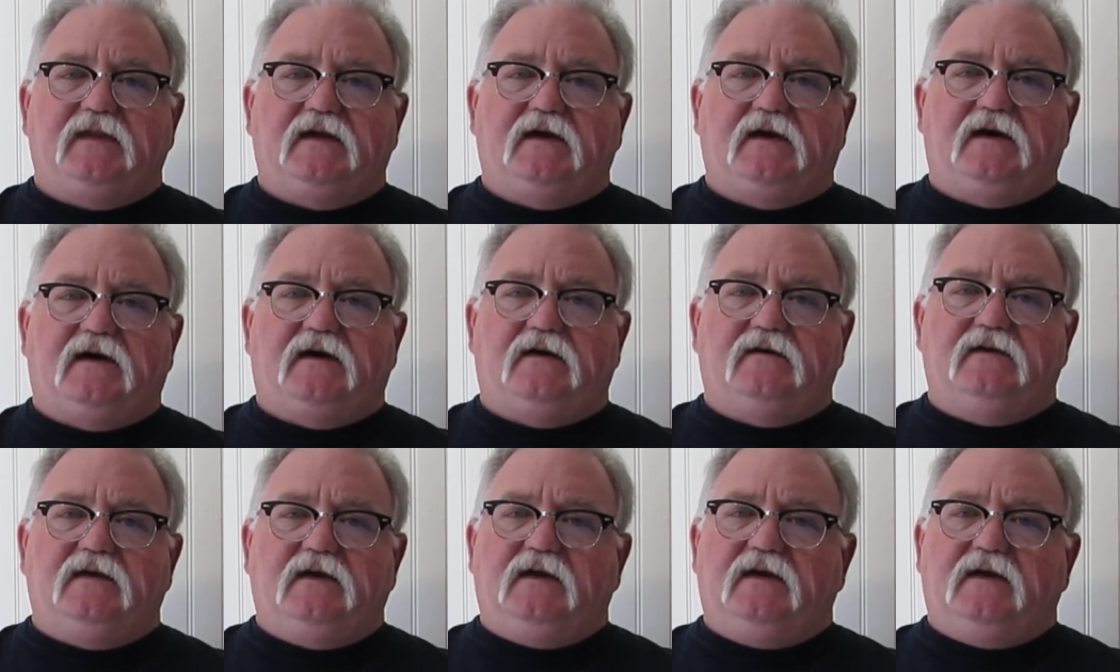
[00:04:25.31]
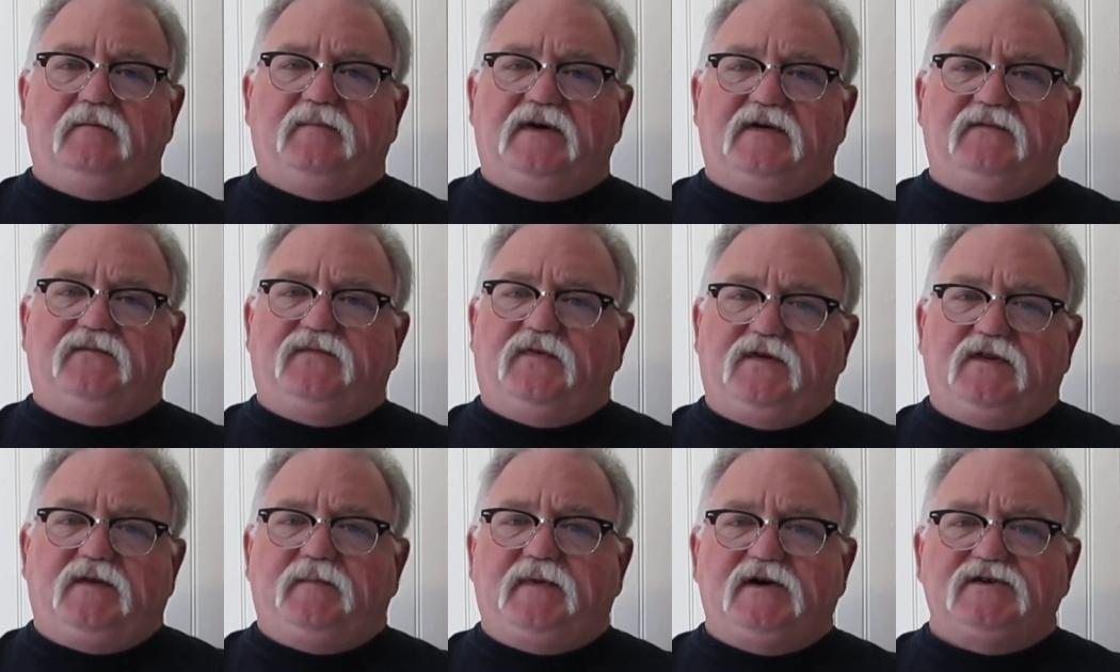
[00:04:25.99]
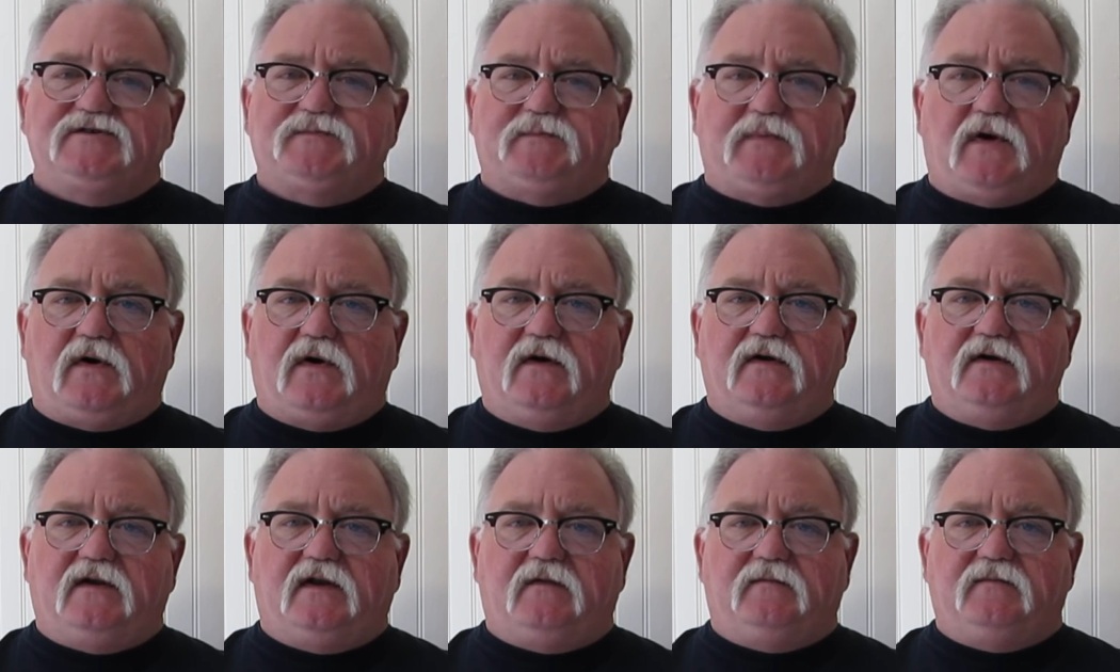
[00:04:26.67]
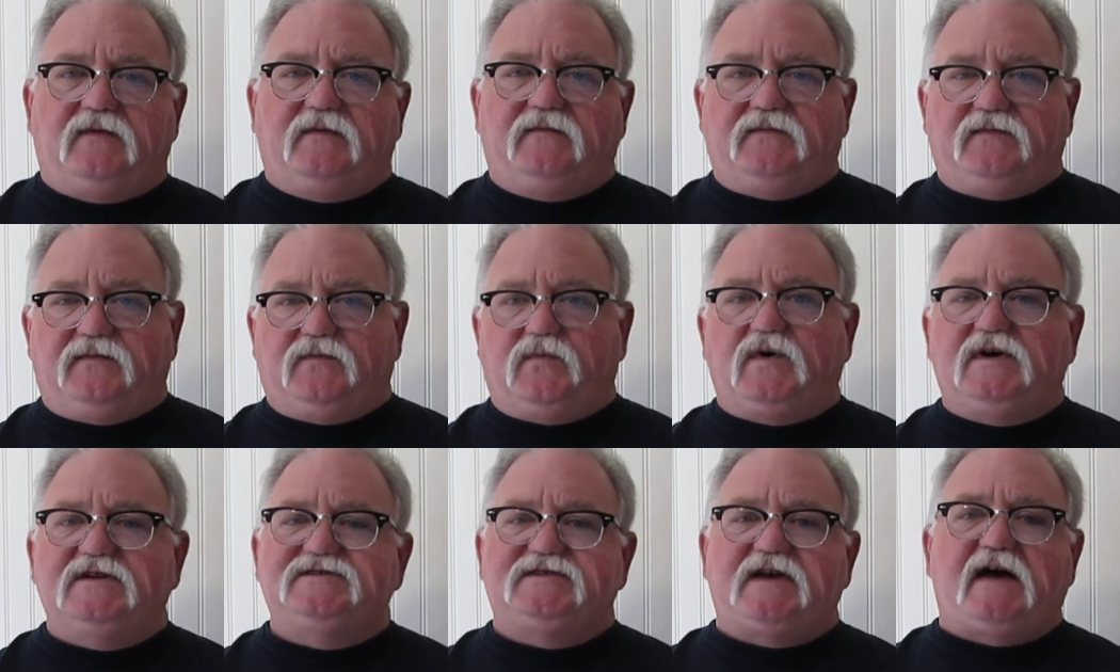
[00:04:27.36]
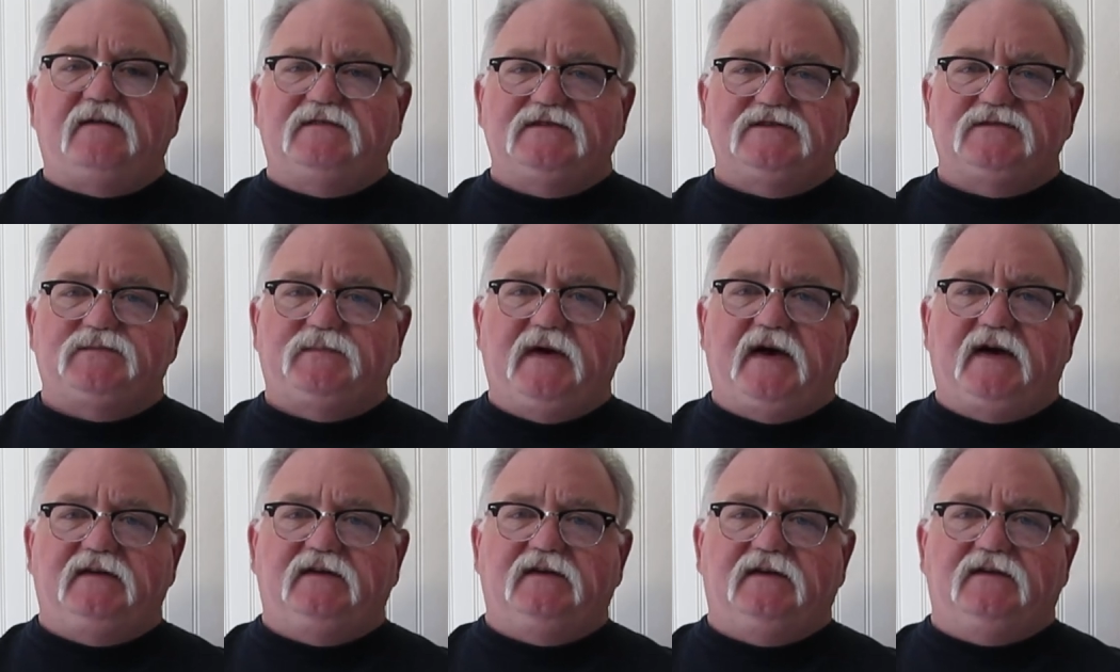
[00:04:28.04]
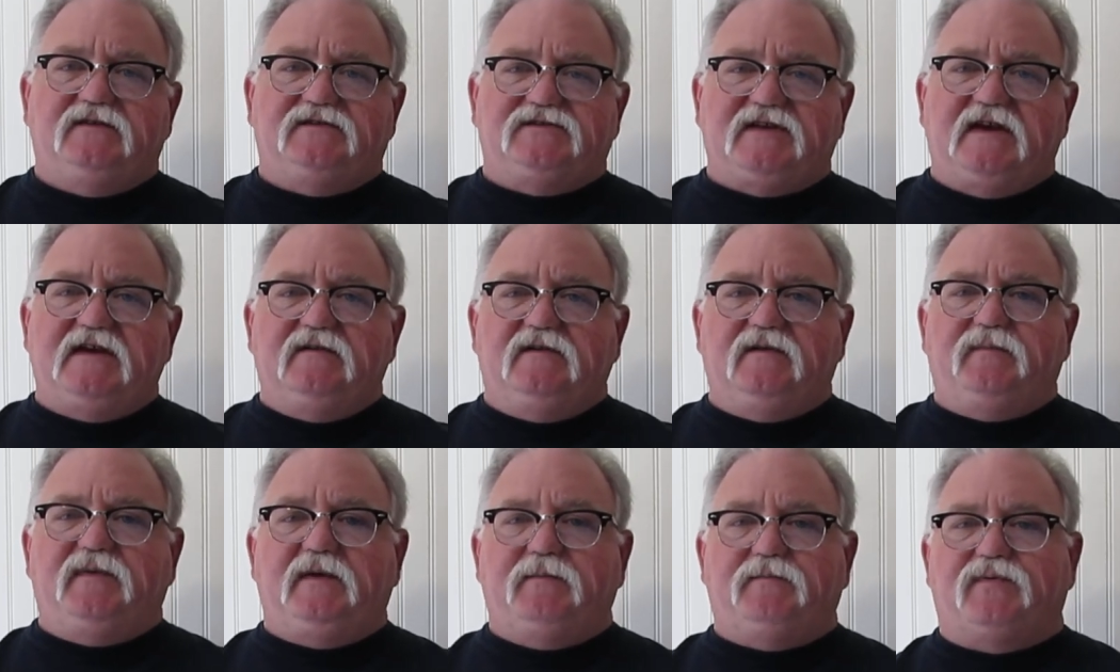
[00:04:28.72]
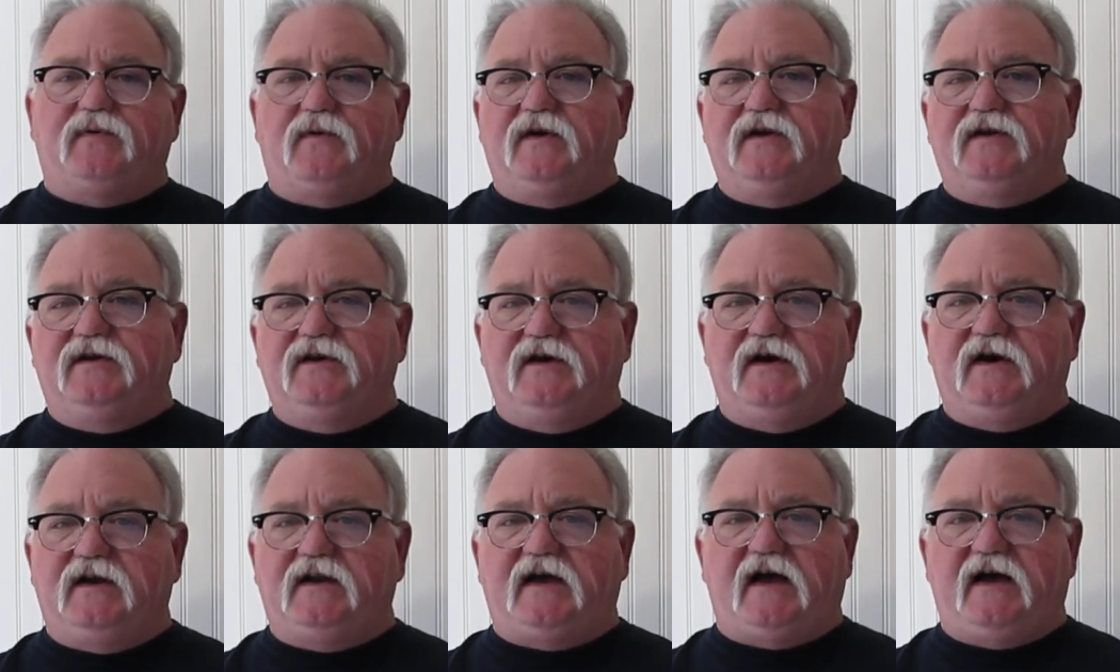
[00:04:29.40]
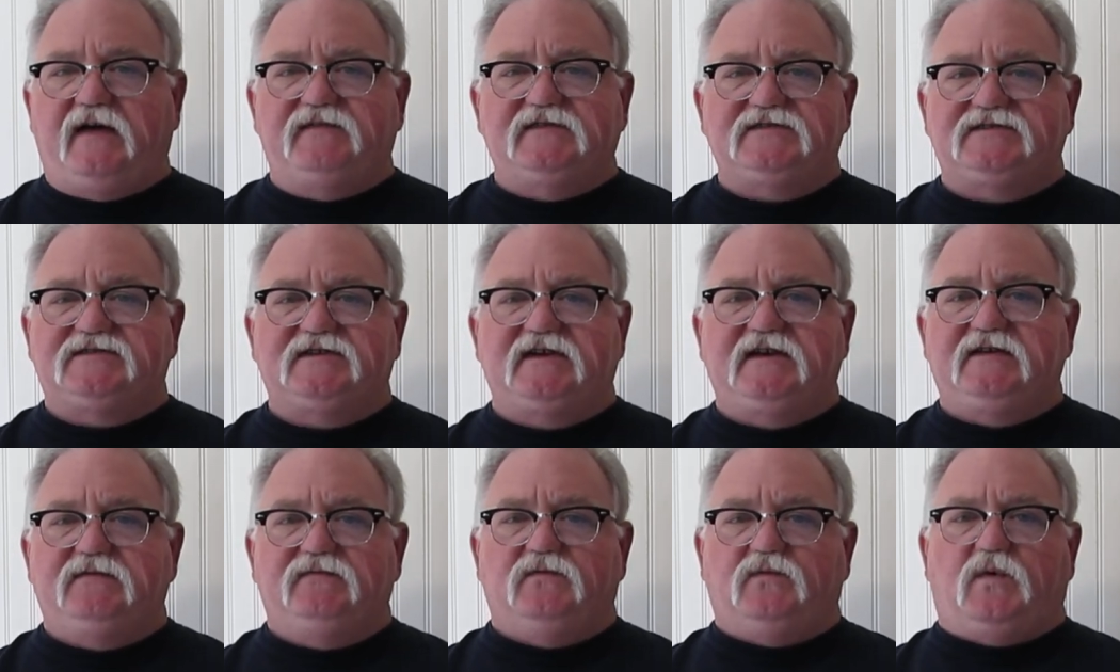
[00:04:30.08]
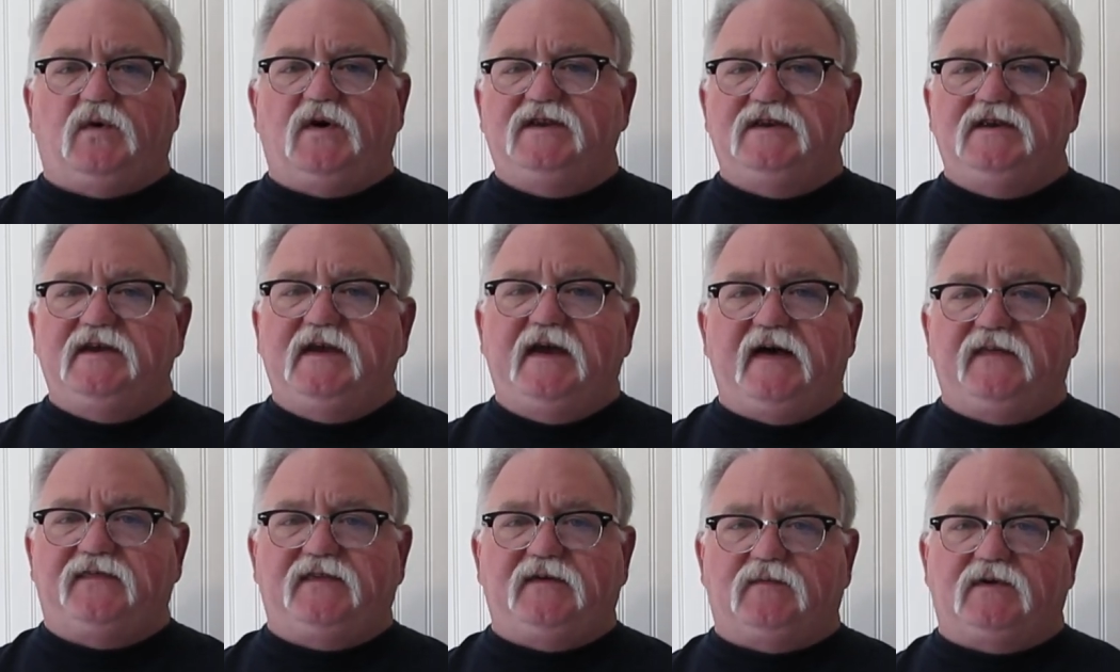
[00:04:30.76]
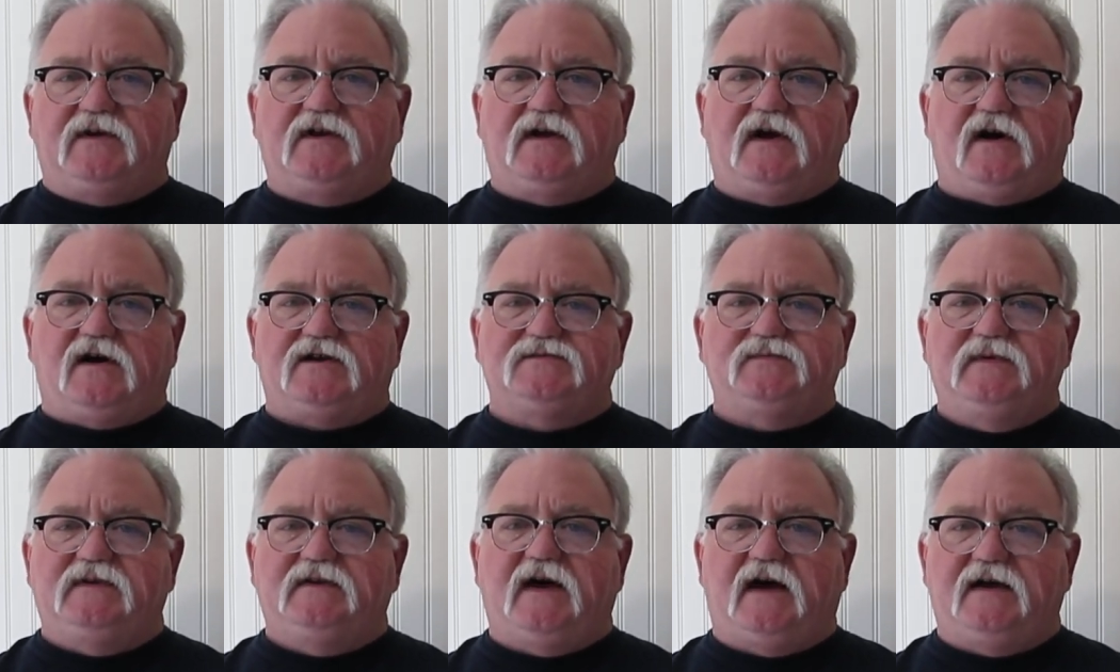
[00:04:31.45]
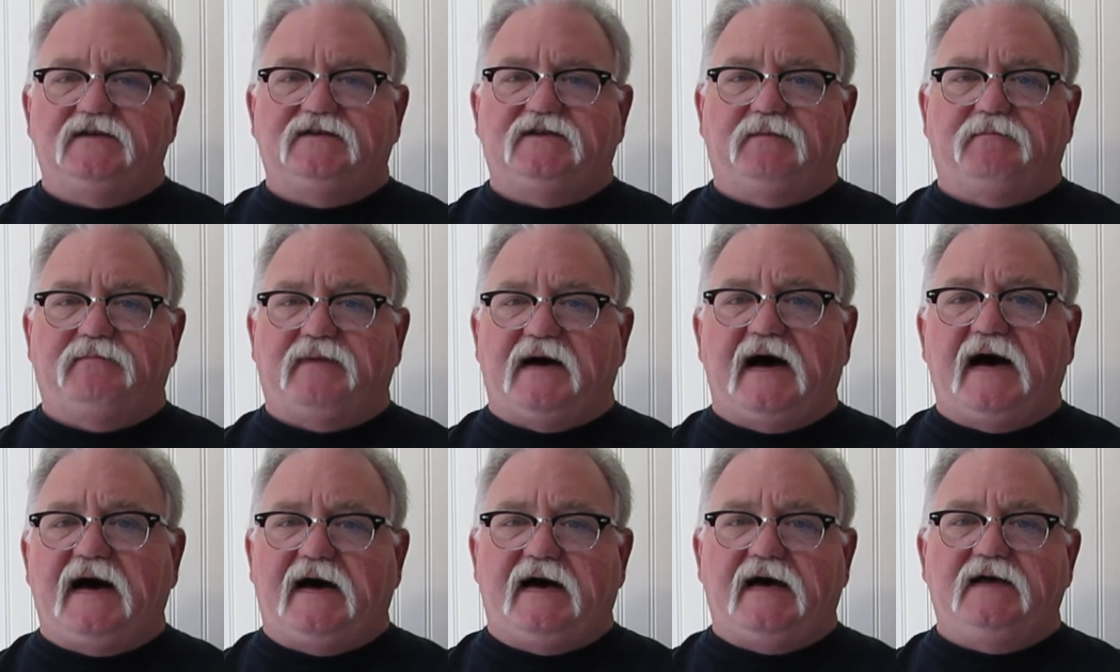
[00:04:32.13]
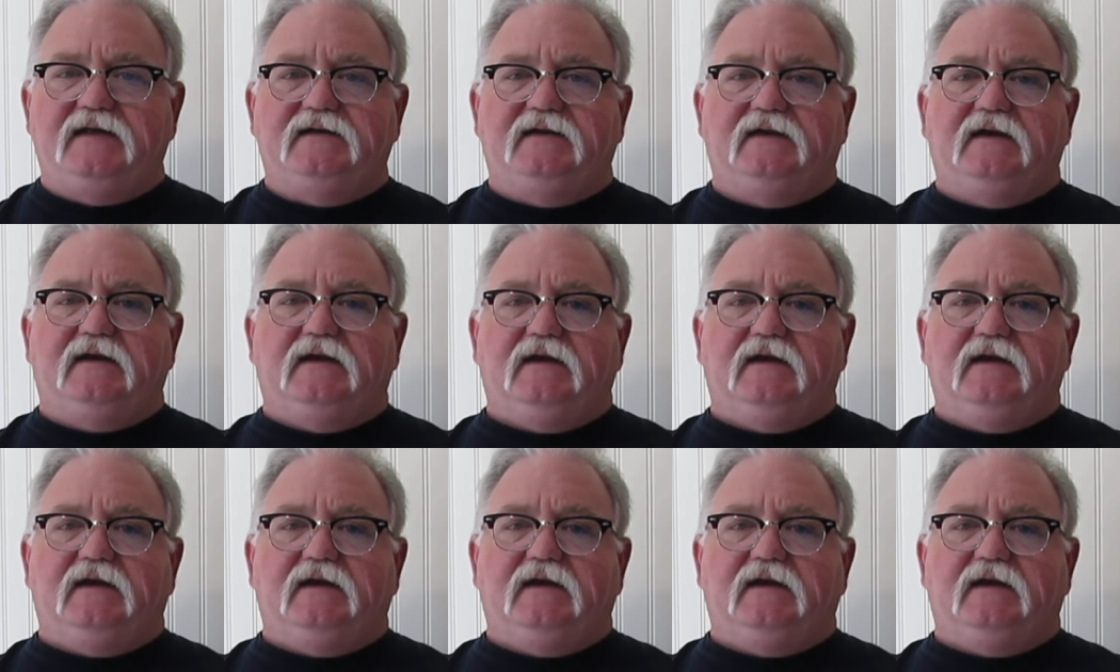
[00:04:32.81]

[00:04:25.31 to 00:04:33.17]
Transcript: But for the most part, ones I've inspected seem to be pretty good. I haven't seen one yet that would cause me not to buy it.